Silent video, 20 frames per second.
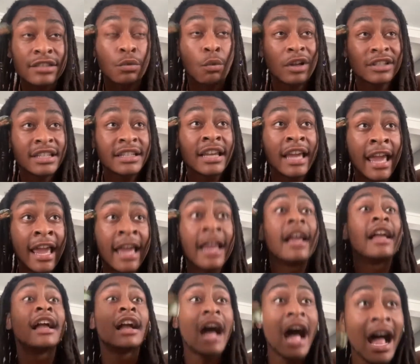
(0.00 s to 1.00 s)
that's once
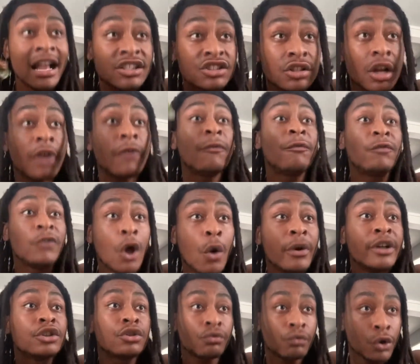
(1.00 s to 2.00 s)
again, God start
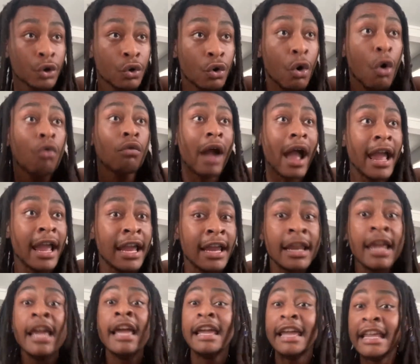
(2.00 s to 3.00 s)
flowing through,
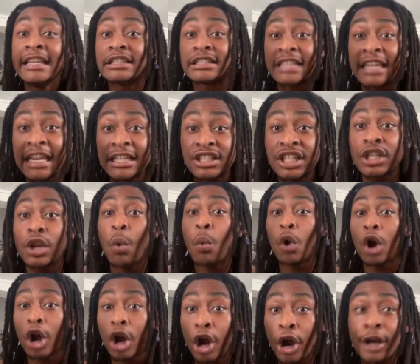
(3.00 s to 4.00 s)
right? He's teaching
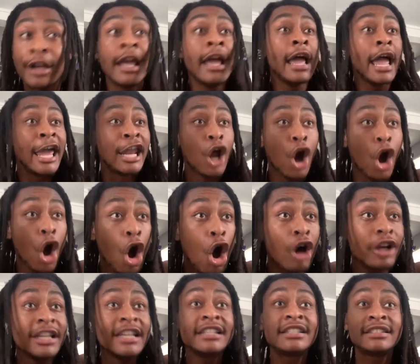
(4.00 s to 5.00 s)
the word and
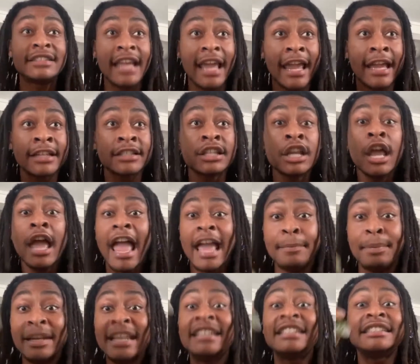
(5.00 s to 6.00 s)
all these things,
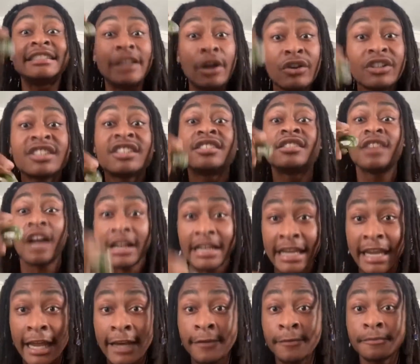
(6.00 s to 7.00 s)
and eh, but he's still
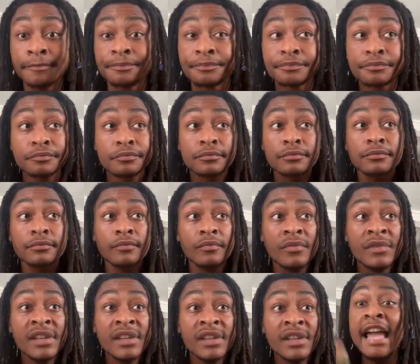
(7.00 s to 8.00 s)
studying.
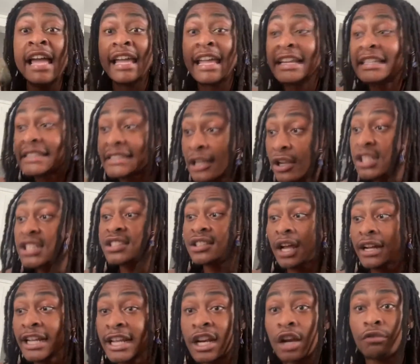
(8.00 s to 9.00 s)
He's still
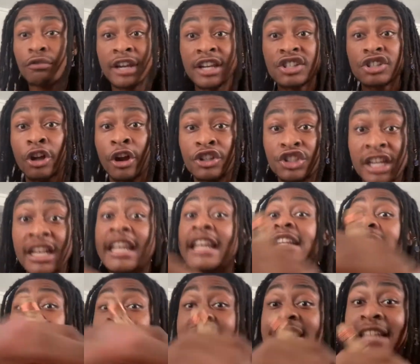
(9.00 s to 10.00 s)
studying and researching. He
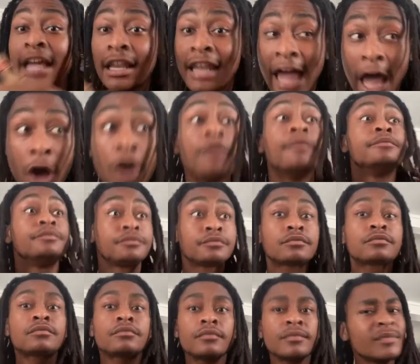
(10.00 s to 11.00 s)
did sell out.
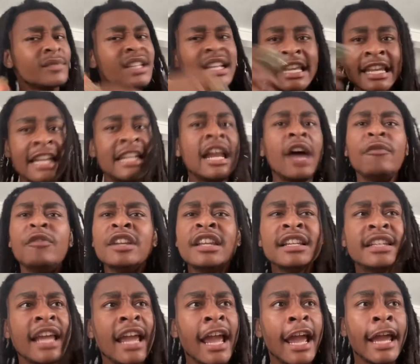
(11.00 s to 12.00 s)
He
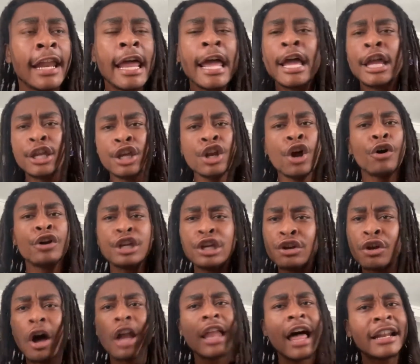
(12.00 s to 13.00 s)
definitely did. You know,
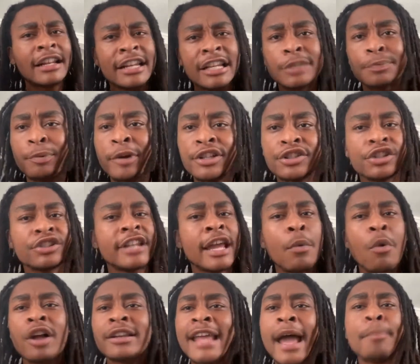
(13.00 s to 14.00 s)
you know, a lot of these preachers
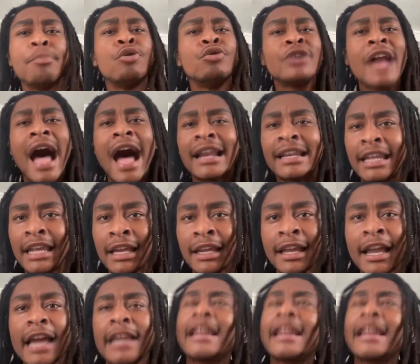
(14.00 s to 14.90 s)
they want that punani,